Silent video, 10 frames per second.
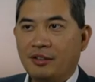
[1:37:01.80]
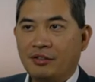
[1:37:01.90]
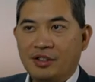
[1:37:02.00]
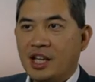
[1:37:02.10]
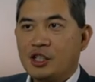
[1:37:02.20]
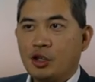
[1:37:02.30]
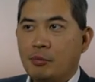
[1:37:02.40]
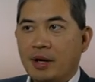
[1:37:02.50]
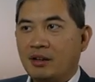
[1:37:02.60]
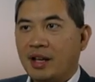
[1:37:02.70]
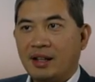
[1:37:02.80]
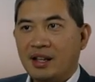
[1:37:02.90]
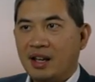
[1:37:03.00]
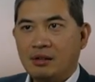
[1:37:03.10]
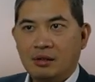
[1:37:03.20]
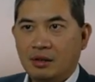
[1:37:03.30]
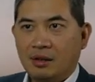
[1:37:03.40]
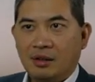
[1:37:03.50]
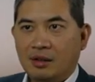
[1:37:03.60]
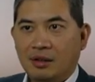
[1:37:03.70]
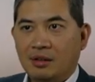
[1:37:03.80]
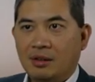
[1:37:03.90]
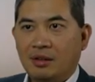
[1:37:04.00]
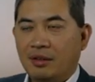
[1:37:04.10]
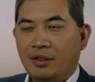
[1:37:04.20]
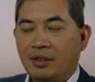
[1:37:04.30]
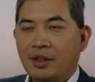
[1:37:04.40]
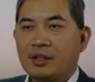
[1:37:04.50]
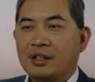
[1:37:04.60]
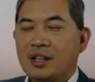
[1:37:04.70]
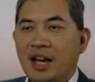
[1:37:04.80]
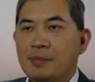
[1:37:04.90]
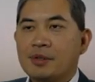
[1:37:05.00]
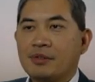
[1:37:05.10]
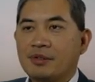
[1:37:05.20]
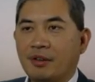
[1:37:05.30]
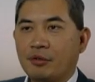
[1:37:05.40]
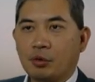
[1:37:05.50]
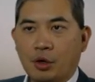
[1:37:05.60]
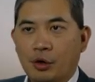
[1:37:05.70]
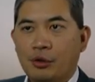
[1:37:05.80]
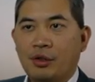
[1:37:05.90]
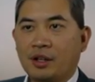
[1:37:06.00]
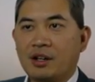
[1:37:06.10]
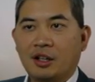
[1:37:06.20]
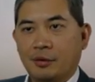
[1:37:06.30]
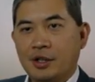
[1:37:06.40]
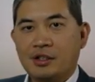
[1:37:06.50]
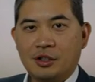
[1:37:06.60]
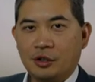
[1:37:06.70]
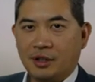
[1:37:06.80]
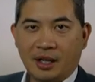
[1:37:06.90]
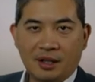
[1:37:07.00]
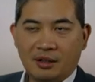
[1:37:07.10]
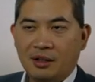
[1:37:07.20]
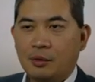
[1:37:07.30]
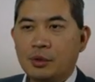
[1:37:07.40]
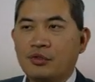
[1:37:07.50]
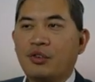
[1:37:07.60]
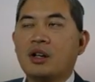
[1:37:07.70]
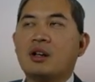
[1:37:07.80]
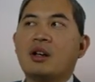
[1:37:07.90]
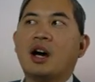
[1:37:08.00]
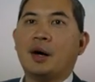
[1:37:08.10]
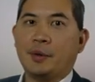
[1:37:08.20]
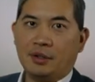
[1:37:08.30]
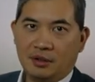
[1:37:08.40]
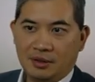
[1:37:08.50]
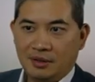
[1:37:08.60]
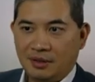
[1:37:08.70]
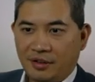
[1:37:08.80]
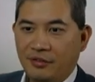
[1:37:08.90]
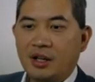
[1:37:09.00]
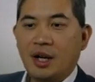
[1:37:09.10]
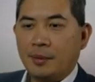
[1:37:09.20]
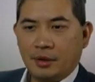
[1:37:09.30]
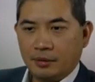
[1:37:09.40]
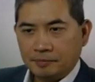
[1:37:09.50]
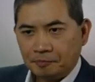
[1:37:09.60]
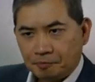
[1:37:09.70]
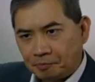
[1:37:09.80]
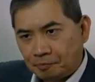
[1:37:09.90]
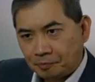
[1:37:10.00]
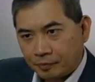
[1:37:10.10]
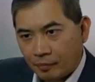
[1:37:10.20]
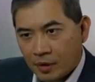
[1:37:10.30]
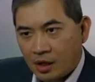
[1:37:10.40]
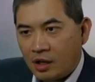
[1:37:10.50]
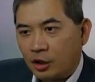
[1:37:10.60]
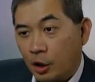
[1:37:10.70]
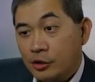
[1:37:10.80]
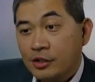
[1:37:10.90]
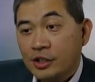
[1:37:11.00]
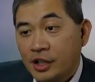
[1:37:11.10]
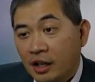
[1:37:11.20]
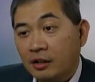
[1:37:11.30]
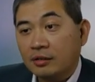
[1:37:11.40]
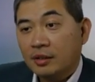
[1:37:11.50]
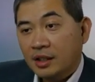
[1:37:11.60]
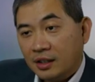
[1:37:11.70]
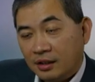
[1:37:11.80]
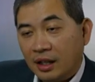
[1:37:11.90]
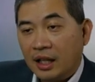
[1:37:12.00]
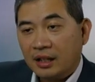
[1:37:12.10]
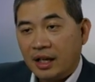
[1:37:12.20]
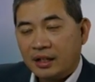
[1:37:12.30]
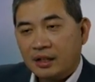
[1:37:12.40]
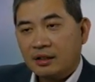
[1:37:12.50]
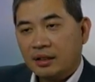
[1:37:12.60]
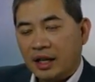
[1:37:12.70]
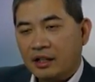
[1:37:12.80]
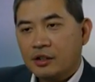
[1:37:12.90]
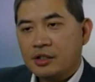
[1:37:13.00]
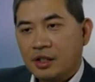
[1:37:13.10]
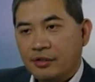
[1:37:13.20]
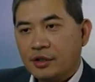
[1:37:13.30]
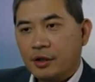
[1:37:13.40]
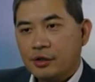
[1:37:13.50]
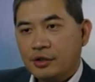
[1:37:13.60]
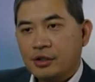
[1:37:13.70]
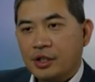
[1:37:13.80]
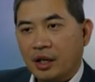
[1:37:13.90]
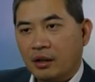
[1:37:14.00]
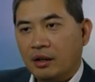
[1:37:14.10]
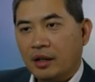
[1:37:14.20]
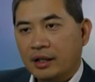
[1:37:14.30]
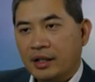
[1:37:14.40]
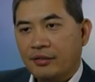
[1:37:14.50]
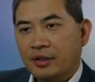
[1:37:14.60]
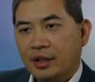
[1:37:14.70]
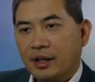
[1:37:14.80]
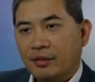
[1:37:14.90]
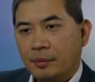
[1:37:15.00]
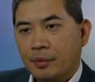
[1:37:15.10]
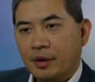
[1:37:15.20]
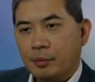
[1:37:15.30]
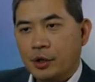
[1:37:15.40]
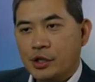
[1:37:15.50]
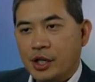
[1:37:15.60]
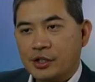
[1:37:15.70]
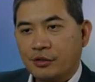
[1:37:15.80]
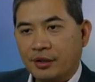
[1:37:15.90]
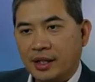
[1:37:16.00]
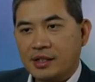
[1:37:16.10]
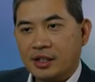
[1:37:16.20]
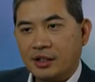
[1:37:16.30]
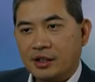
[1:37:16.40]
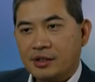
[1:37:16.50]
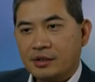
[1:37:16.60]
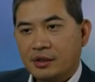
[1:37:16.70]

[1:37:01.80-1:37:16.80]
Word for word: VHO metal halide, the, the, the types of, of growth and coloration that you could get was phenomenal. Phenomenal. Ghost in the Shell. Lot, lot of, lot of good stuff in Ghost in the Shell. I definitely have a, an appreciation for that series.